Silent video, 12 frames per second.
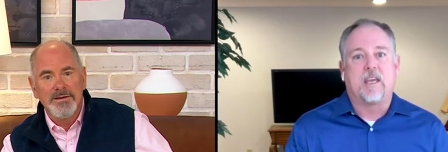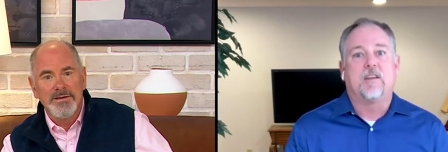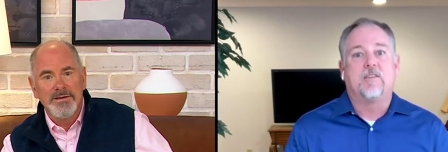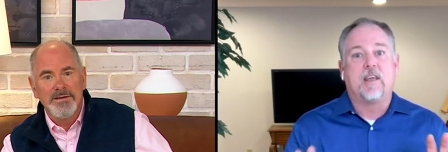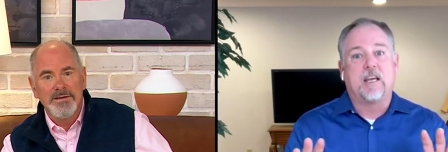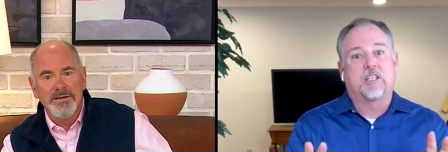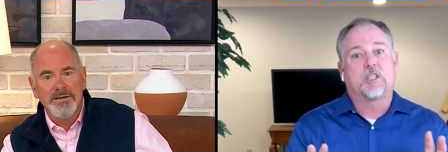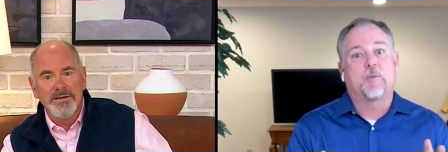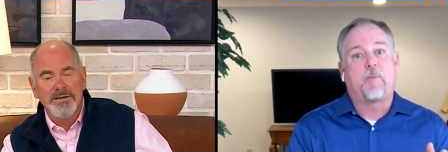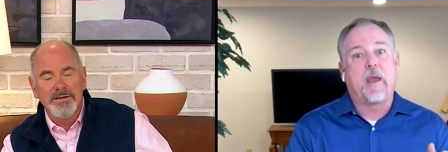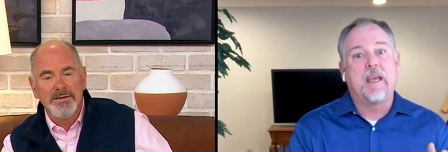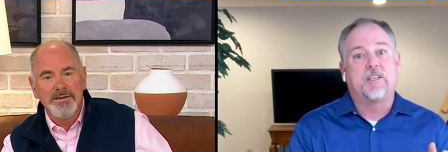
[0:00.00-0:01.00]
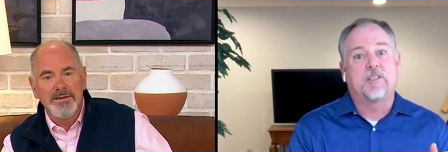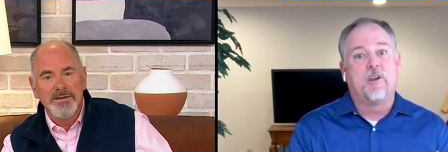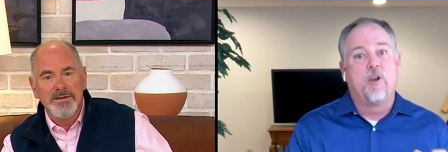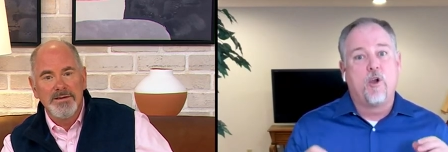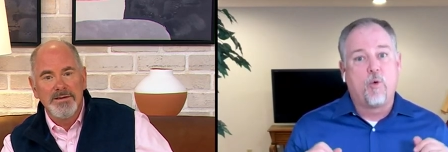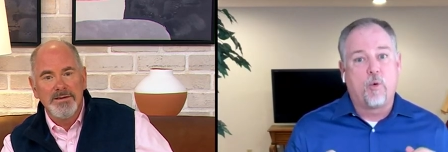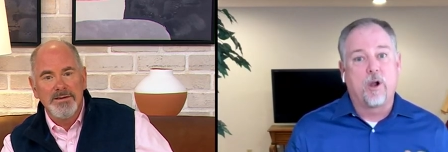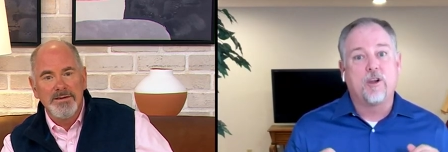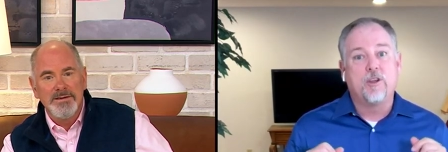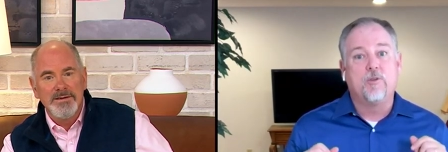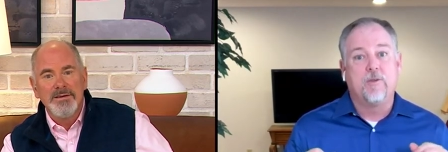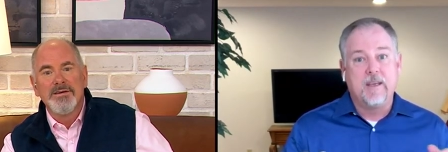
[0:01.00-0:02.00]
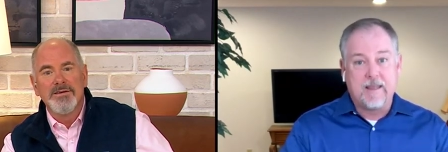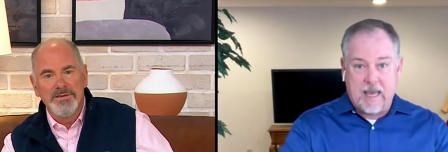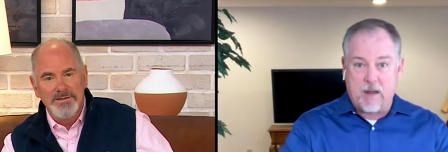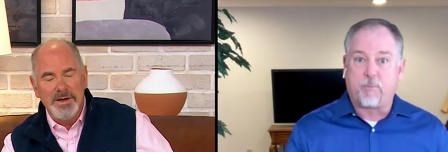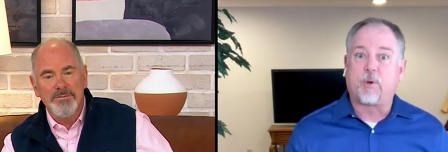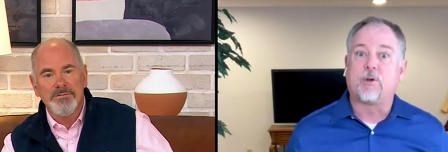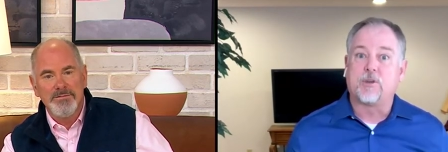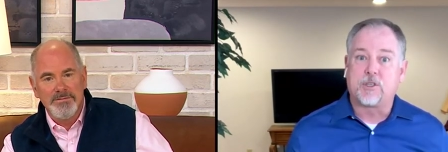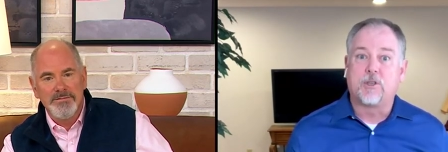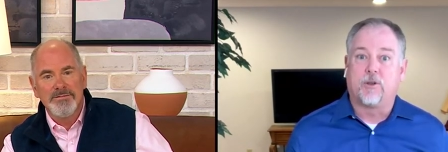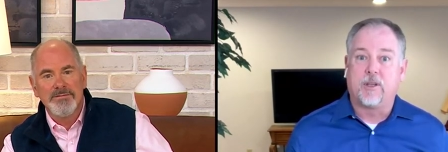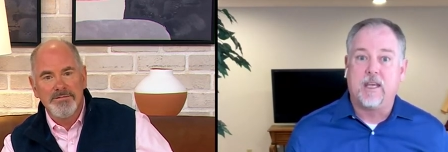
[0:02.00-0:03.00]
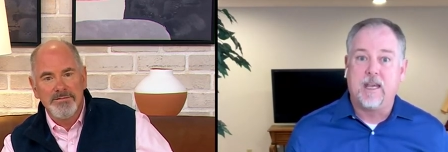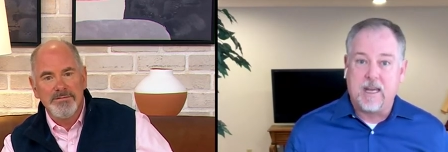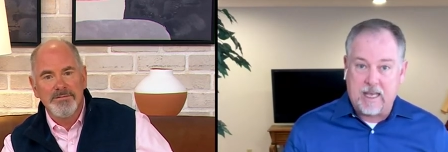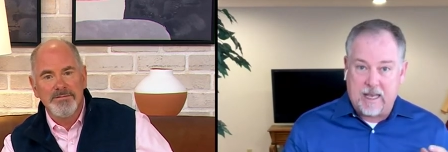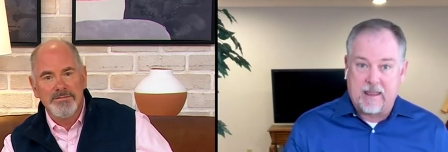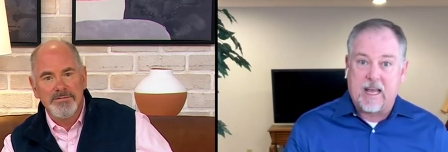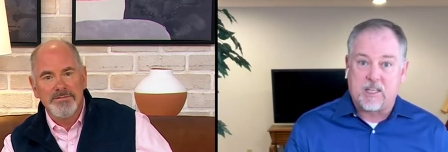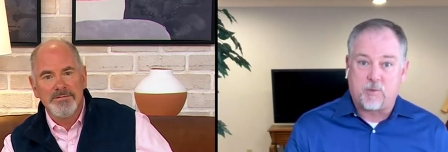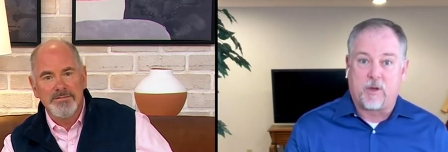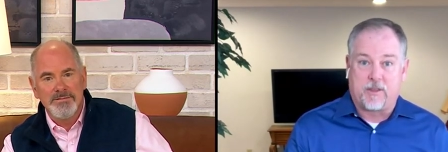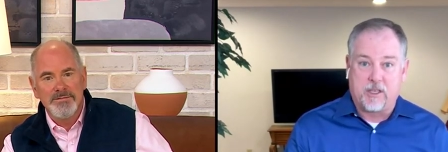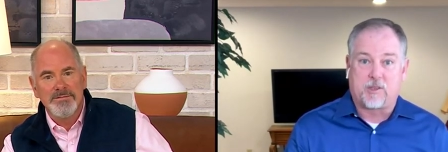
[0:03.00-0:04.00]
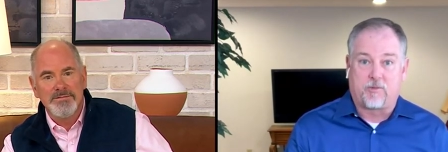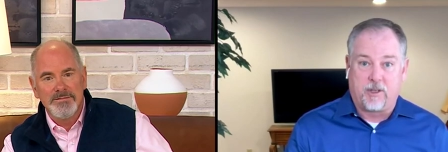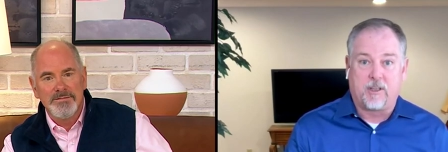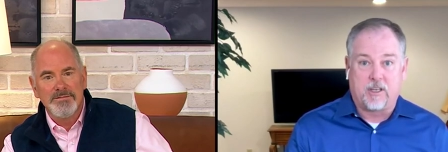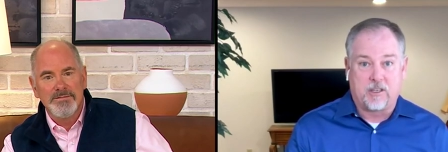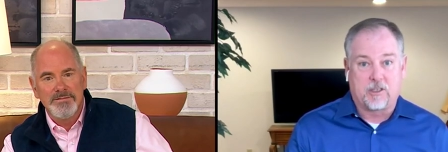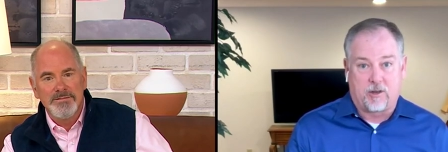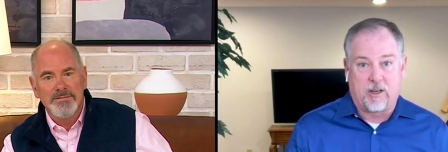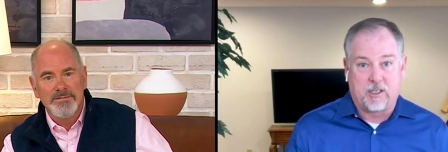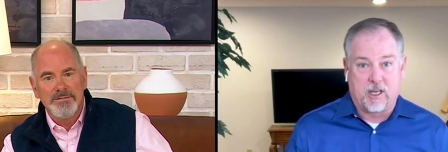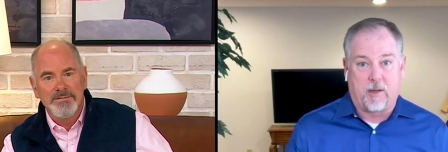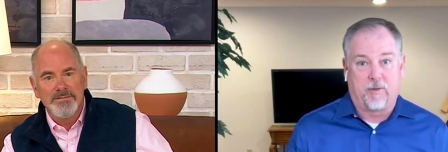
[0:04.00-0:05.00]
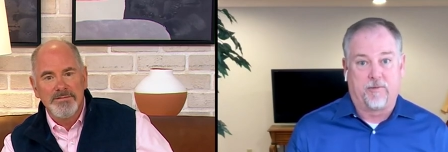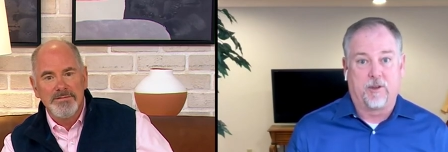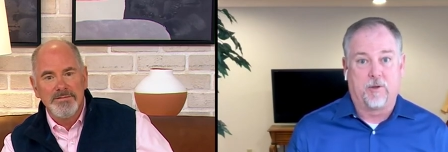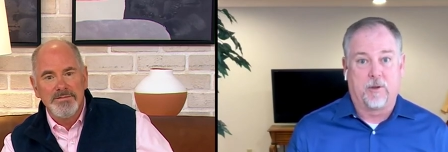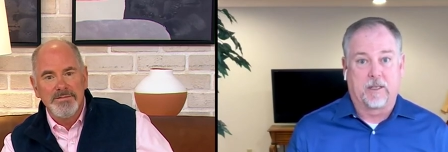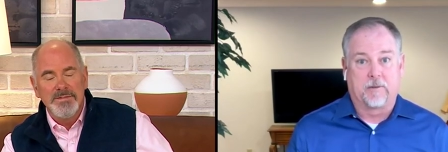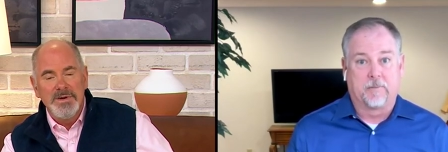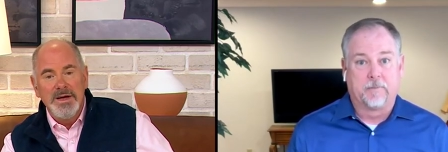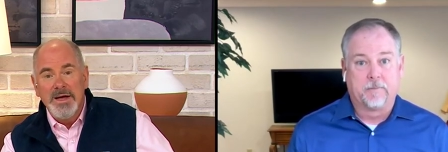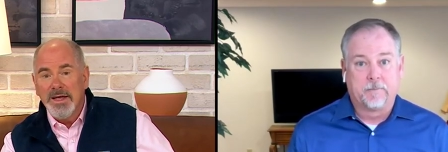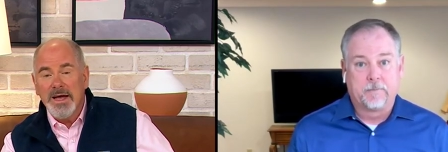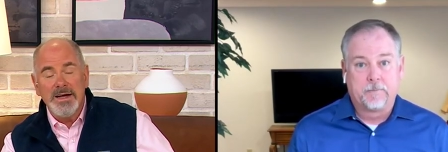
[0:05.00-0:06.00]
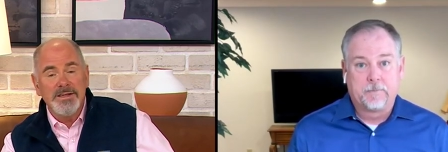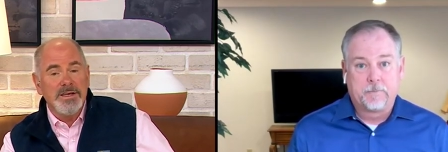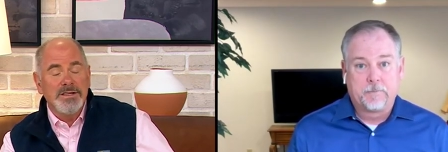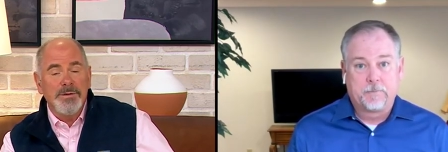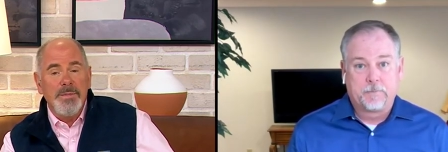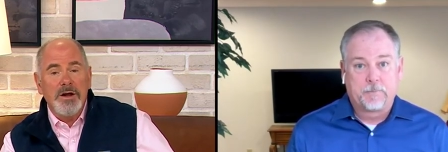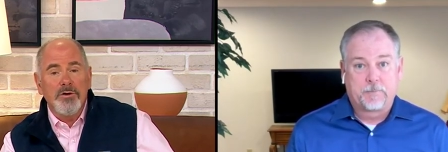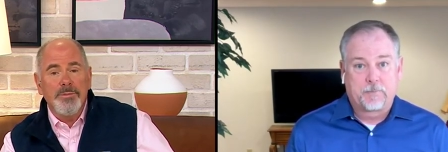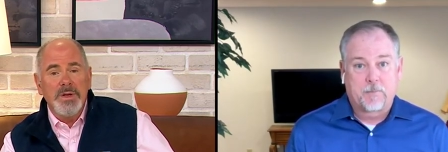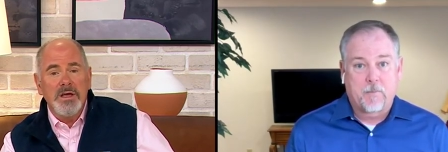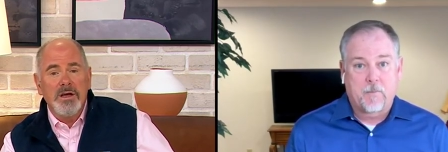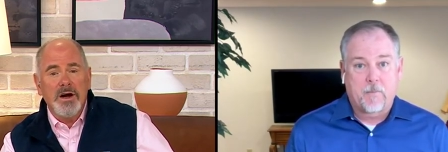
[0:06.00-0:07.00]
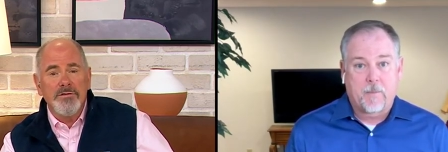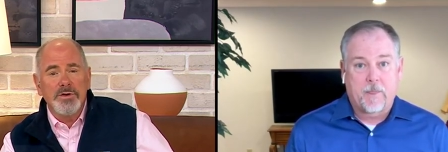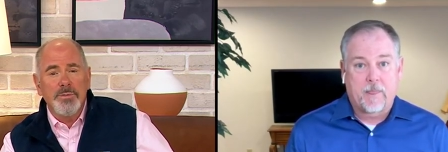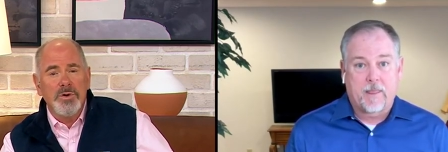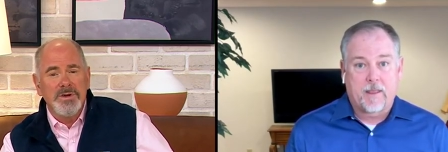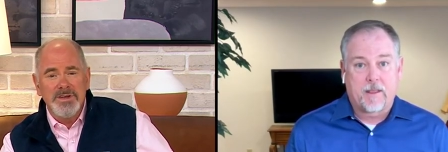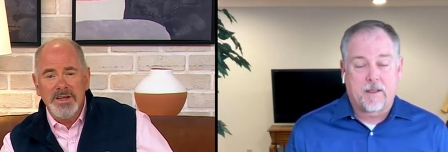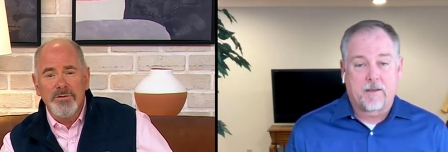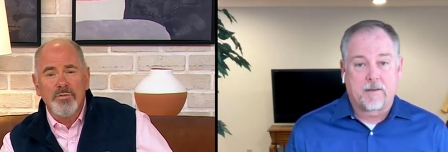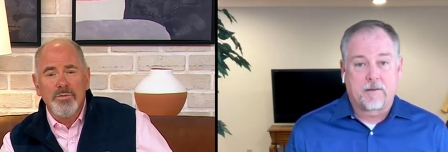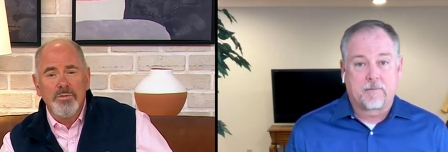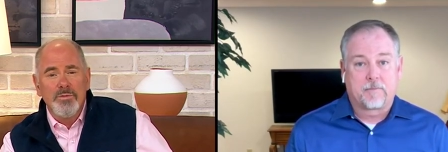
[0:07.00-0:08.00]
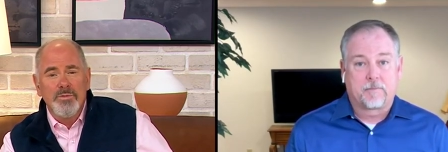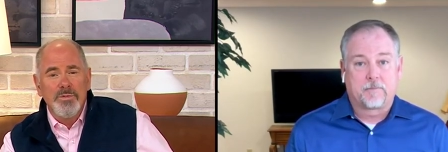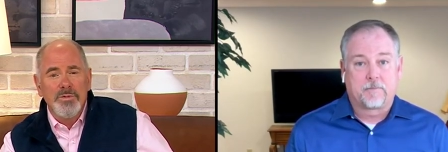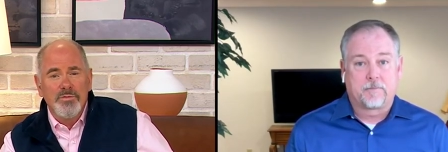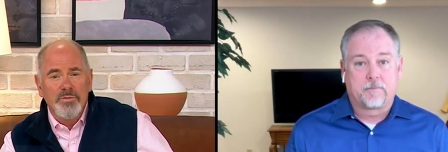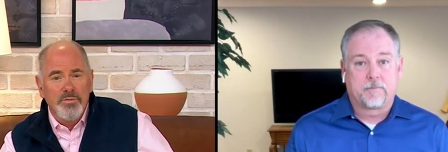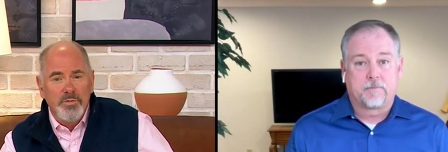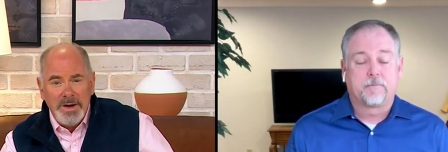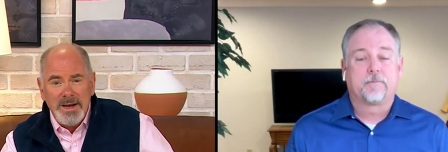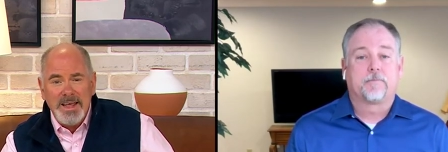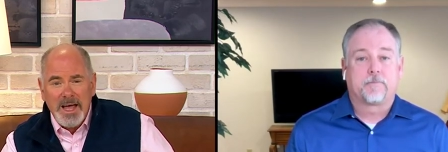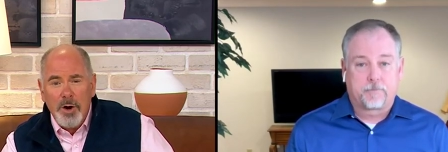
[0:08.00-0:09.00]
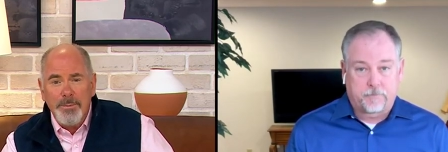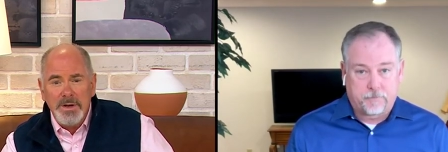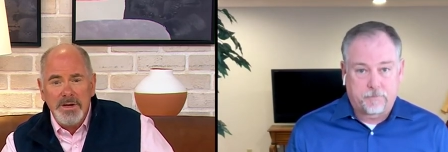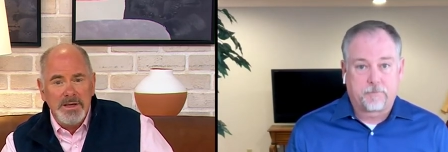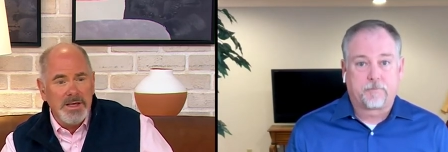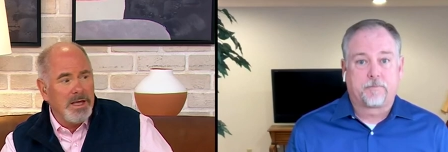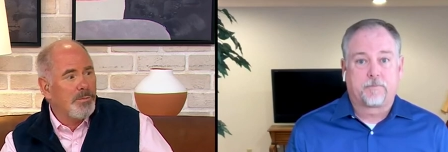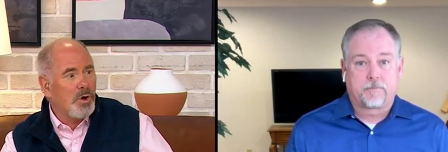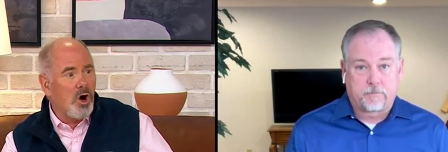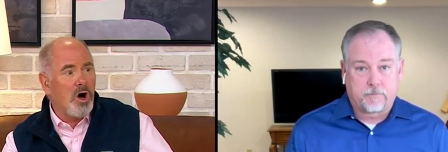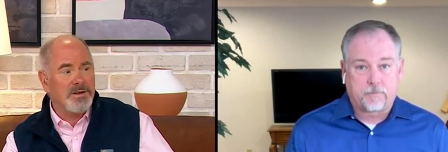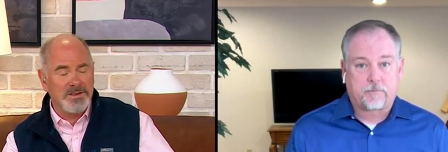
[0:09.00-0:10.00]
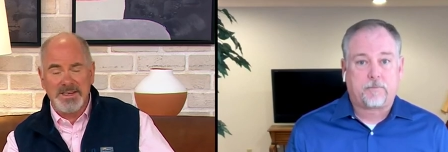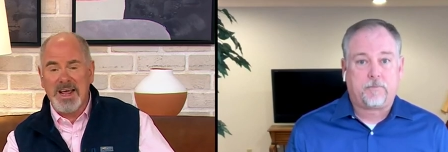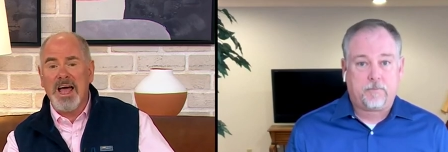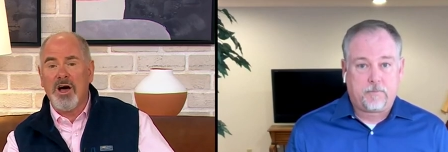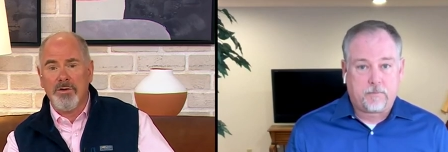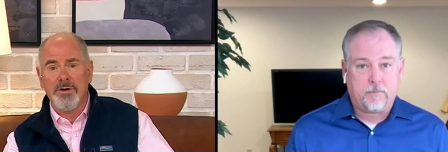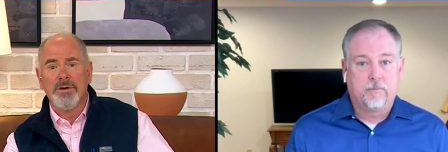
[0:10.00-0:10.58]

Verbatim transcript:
Speaker 1: into that space where you need that yep. personal heating. And that's what this really does a great job of doing.
Speaker 2: Yeah, it's, it's a matter of being comfortable and, and really helping to keep costs down.